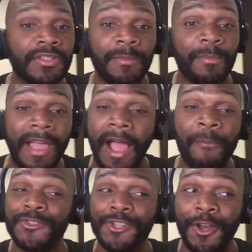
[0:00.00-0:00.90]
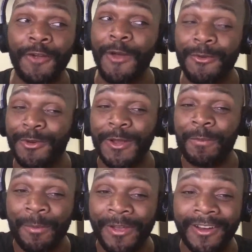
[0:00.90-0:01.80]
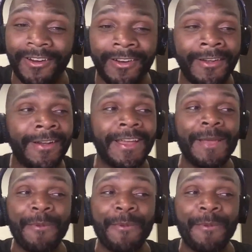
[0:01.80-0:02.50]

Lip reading: So I'm sure if I was running Premiere,